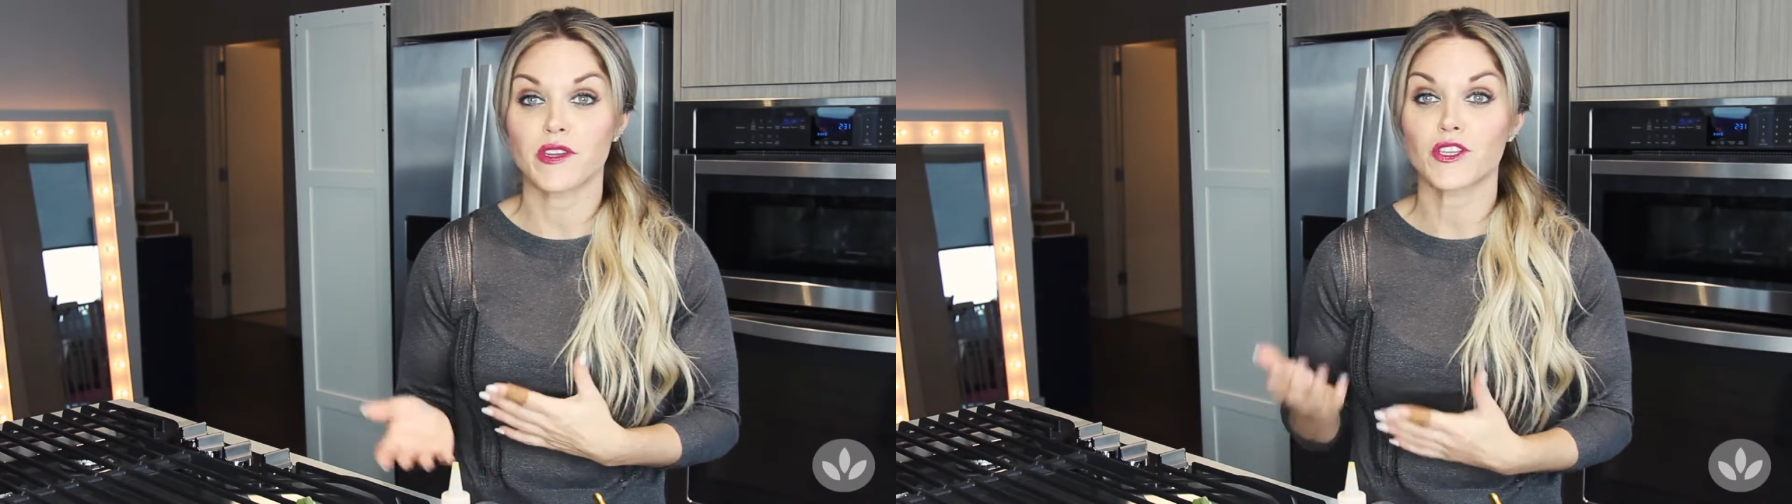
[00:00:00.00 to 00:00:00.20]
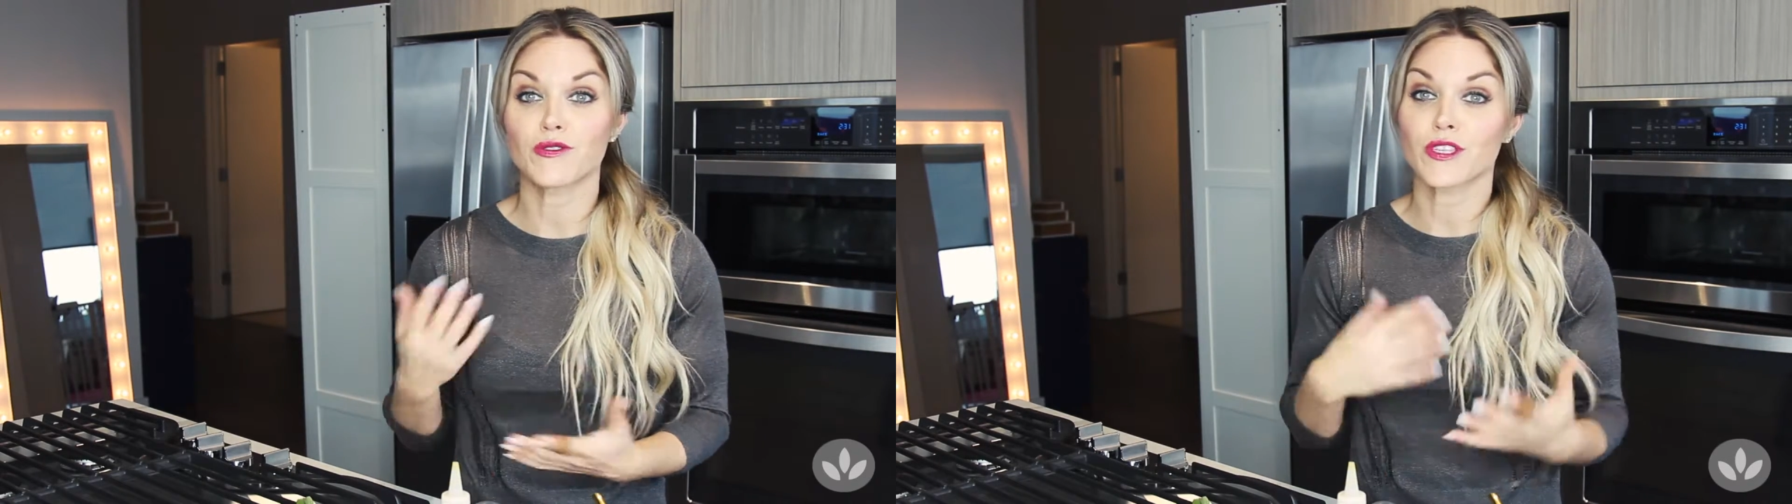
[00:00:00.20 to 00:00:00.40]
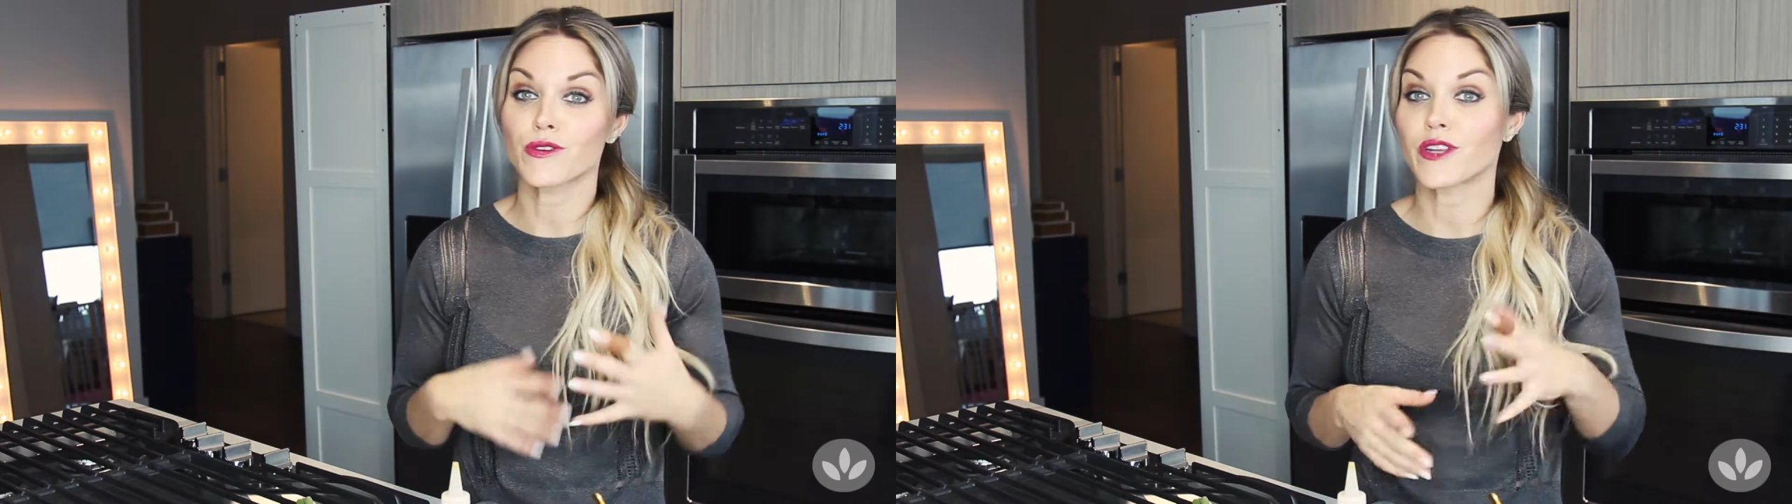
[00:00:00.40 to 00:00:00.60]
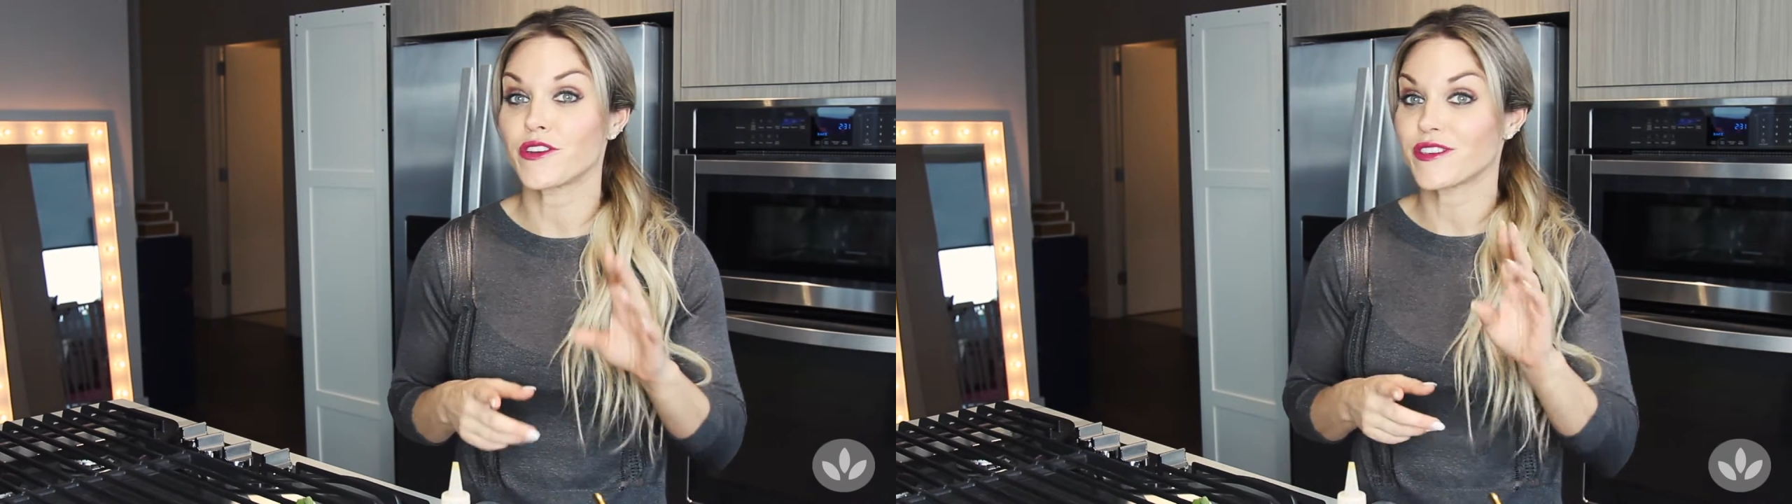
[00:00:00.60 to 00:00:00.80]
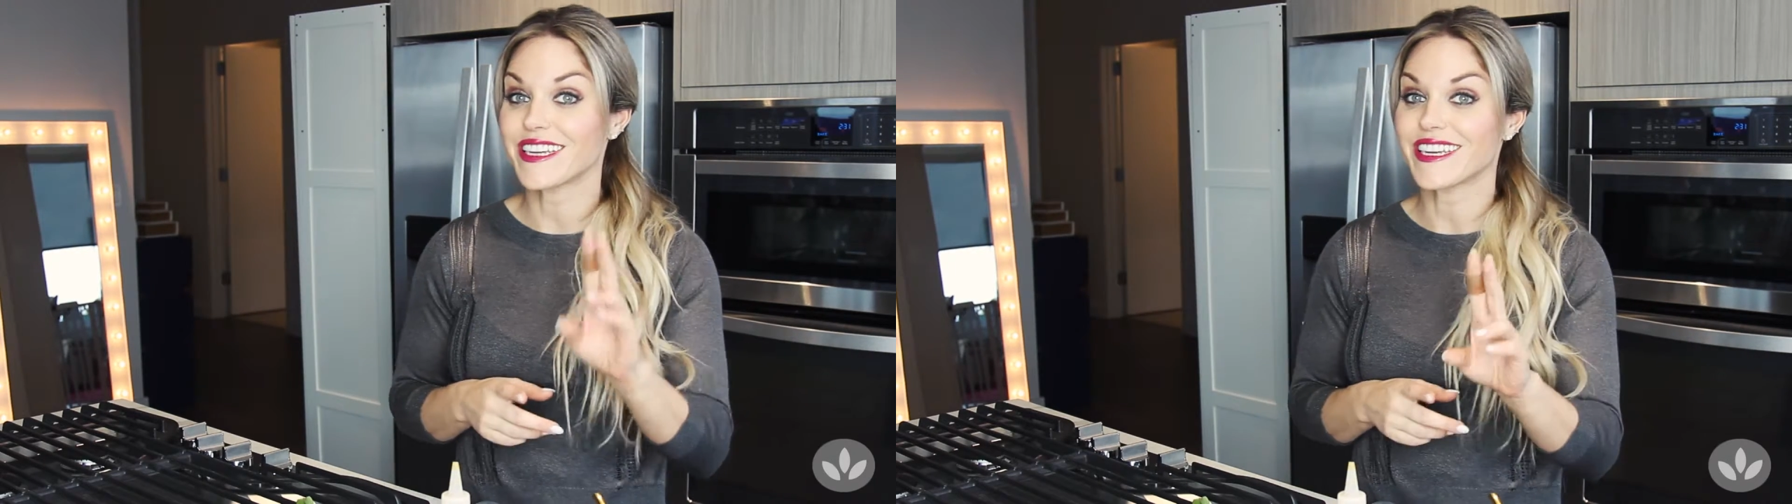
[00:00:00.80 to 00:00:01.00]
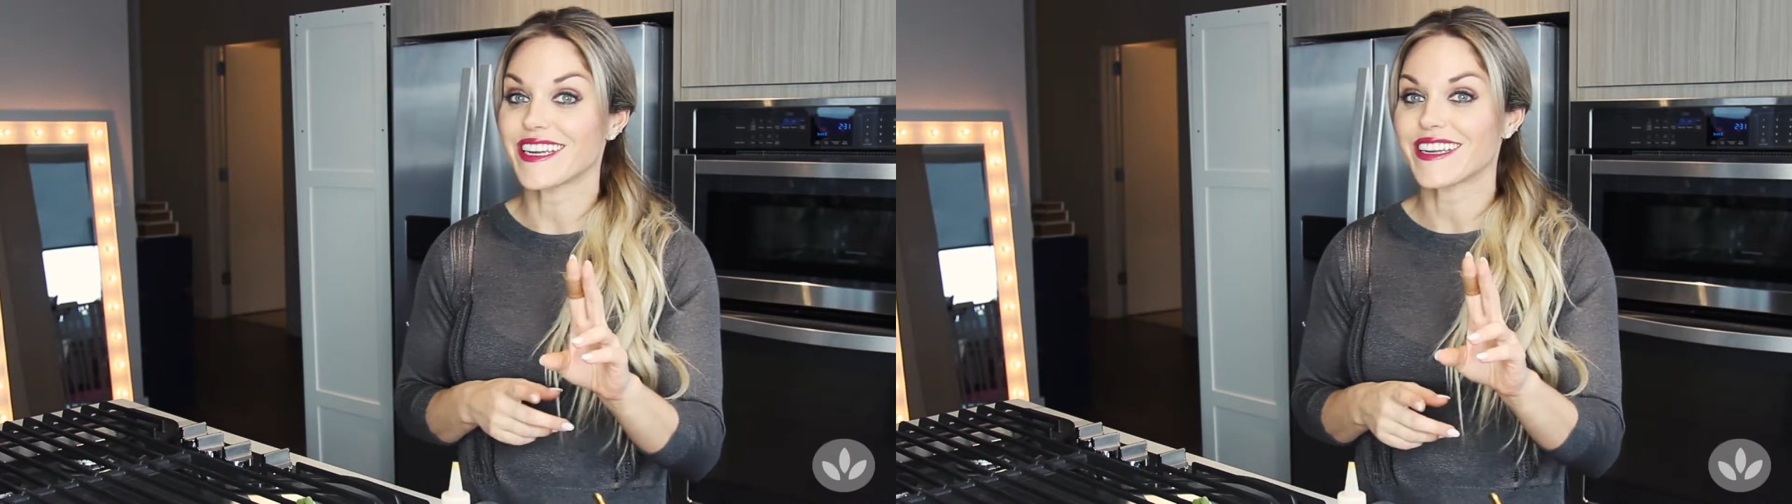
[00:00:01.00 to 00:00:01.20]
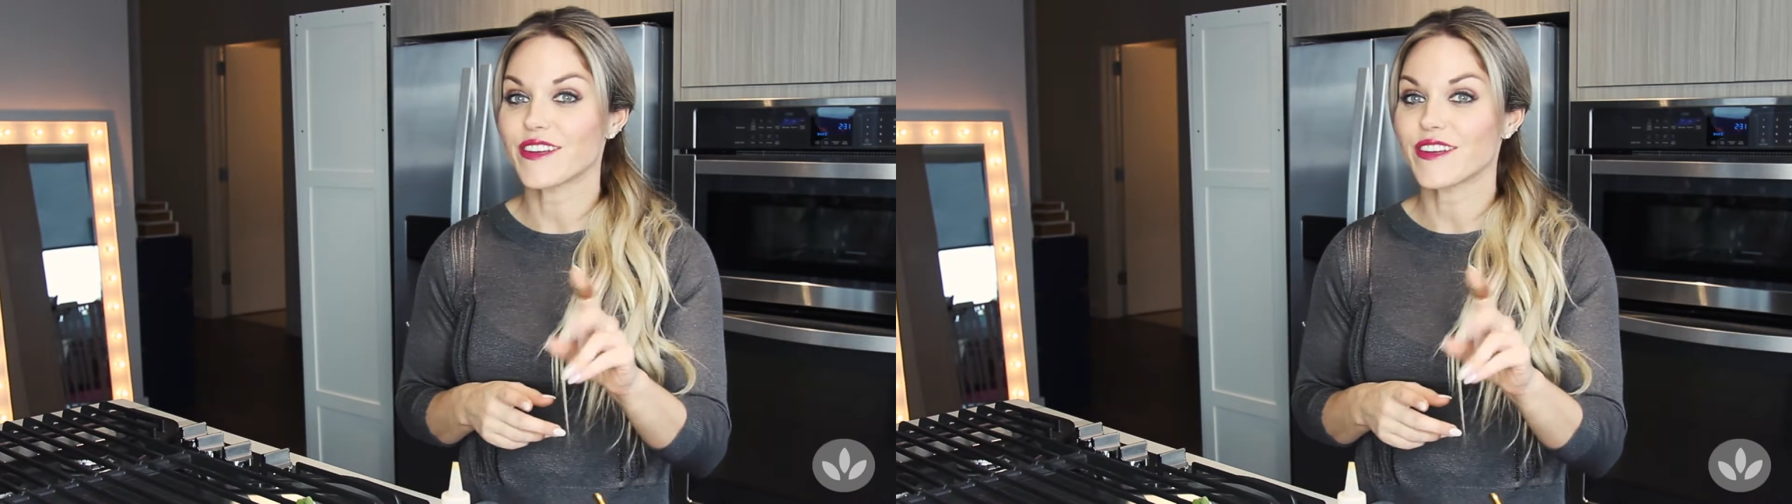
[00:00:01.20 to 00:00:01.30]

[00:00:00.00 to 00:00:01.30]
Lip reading: make you slow down your eating.